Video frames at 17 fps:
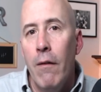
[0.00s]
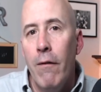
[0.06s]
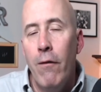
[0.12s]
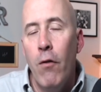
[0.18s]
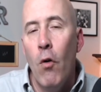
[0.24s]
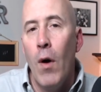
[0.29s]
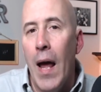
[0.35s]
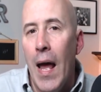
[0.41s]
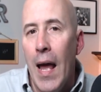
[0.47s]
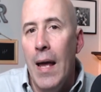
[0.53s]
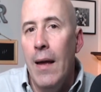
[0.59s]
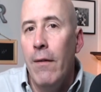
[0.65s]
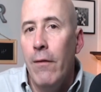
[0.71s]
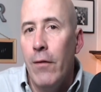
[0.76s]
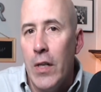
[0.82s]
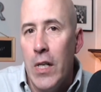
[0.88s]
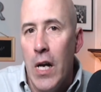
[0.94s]
for a
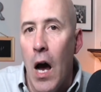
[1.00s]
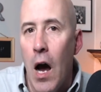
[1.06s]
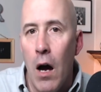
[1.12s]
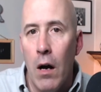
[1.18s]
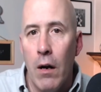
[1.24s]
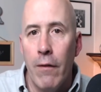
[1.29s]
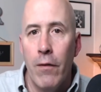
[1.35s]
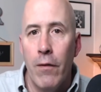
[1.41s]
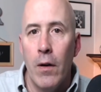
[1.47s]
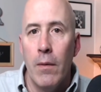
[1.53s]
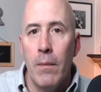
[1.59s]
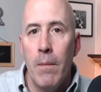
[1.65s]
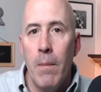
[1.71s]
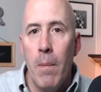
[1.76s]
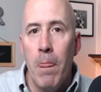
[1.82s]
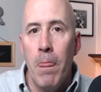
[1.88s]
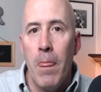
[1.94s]
photographer.
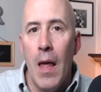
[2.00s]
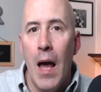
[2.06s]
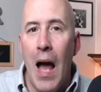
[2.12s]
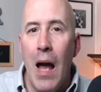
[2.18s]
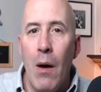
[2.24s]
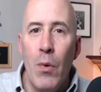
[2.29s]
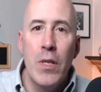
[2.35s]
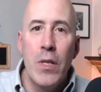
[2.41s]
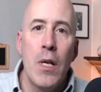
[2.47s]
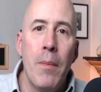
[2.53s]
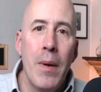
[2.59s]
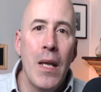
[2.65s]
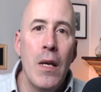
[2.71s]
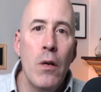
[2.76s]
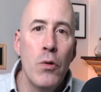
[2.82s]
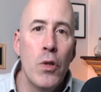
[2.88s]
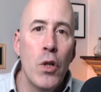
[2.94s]
I want somebody
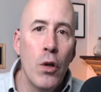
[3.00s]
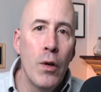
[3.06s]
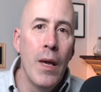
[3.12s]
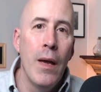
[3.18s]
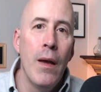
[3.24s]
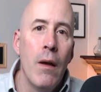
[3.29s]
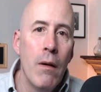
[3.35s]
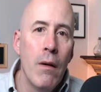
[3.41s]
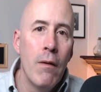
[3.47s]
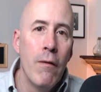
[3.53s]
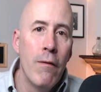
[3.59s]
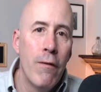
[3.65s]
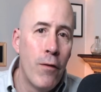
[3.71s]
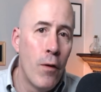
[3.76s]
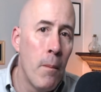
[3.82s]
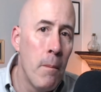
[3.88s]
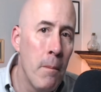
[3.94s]
who's looking
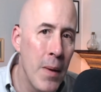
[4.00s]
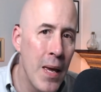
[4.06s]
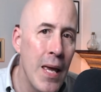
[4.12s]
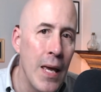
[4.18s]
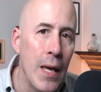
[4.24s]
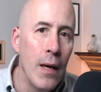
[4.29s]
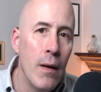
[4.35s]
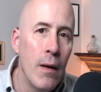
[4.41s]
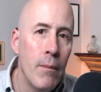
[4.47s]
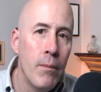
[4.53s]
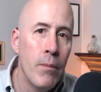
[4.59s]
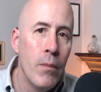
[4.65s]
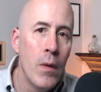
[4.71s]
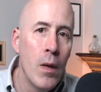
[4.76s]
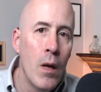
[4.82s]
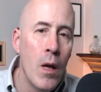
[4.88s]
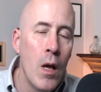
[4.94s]
for me.
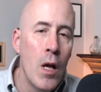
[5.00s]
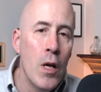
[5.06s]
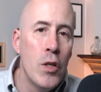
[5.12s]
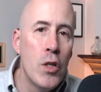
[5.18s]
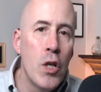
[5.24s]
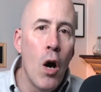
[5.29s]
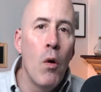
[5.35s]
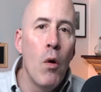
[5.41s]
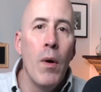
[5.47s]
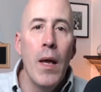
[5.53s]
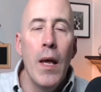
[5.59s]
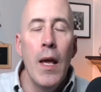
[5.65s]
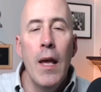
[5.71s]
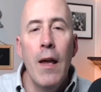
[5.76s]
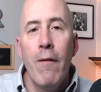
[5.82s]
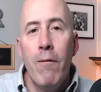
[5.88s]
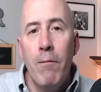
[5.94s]
So
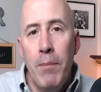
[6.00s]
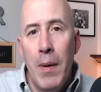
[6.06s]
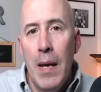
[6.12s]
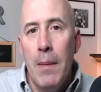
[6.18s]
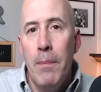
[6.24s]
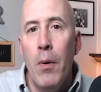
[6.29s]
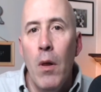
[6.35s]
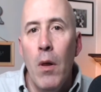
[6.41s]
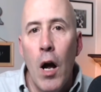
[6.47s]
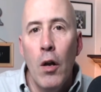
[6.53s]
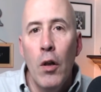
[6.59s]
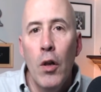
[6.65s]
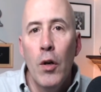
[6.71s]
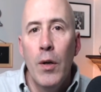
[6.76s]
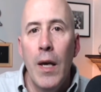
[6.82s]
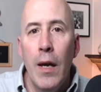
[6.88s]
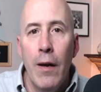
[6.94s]
if people are
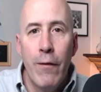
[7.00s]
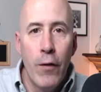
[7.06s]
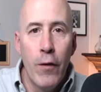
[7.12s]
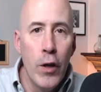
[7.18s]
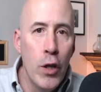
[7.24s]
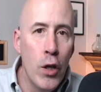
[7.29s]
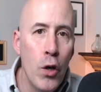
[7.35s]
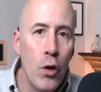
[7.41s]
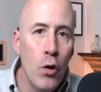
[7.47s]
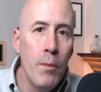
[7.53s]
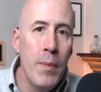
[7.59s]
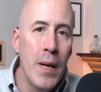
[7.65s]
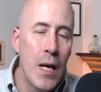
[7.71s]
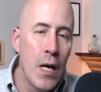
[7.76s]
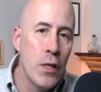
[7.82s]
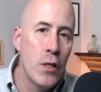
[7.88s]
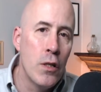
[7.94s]
looking for you
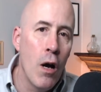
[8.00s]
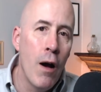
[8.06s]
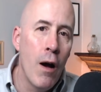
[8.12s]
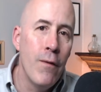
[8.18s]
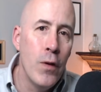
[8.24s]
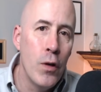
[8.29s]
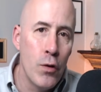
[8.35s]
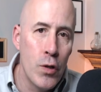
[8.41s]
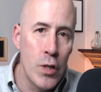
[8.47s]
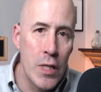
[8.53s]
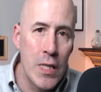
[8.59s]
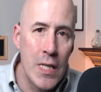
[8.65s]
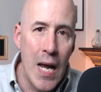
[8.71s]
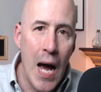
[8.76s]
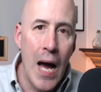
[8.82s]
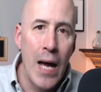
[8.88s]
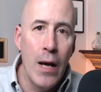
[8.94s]
because of your
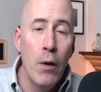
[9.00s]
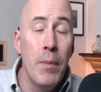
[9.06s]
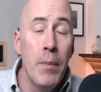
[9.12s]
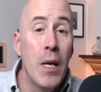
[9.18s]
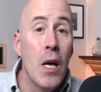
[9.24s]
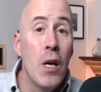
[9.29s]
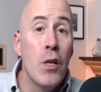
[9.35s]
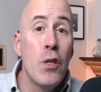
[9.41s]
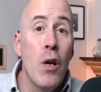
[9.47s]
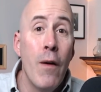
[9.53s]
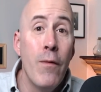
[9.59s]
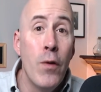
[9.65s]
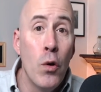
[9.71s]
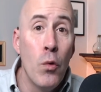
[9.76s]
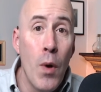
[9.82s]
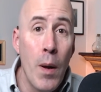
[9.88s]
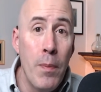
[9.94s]
style, because of
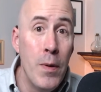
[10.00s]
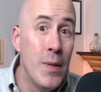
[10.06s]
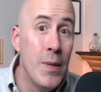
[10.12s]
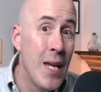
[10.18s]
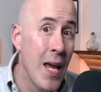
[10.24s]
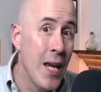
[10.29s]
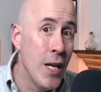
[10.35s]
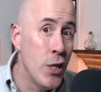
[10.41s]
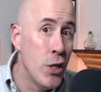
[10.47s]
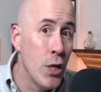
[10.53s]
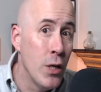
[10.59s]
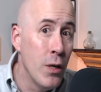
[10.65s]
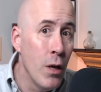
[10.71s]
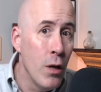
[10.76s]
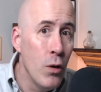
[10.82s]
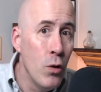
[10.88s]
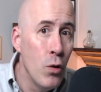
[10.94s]
your reputation,
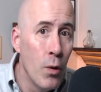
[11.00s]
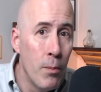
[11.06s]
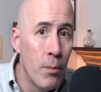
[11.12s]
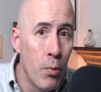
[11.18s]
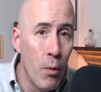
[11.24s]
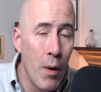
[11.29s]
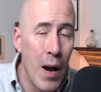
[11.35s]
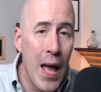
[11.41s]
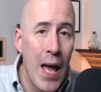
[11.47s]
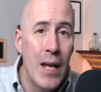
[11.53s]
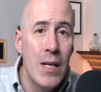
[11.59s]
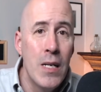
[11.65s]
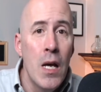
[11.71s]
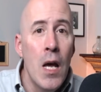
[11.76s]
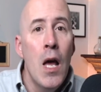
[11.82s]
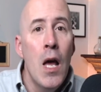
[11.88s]
your brand,